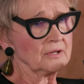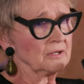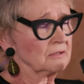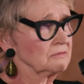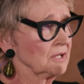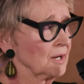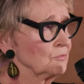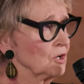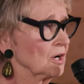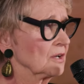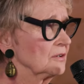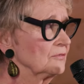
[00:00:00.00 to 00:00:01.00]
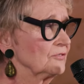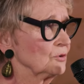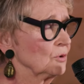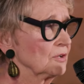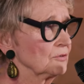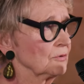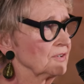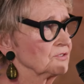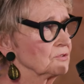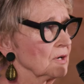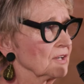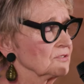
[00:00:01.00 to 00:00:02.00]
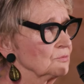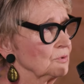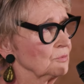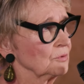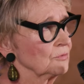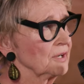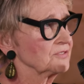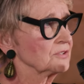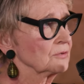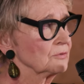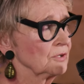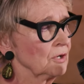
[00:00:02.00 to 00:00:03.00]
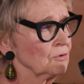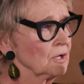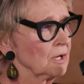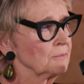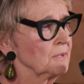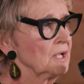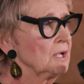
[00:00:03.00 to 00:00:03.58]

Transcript: at Lime Rock and a few other racetracks. We were racing Renault Cup.